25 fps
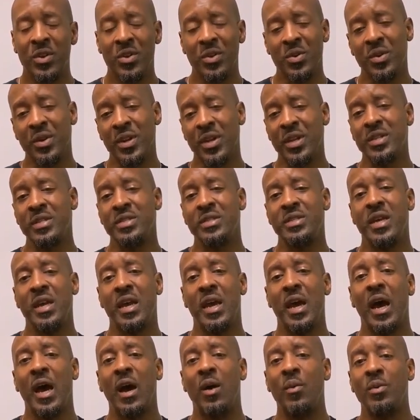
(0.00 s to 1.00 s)
you can
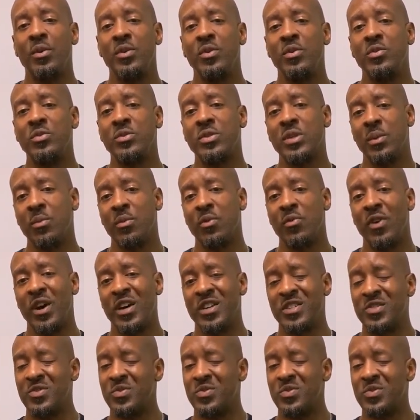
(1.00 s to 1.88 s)
understand how we do some of our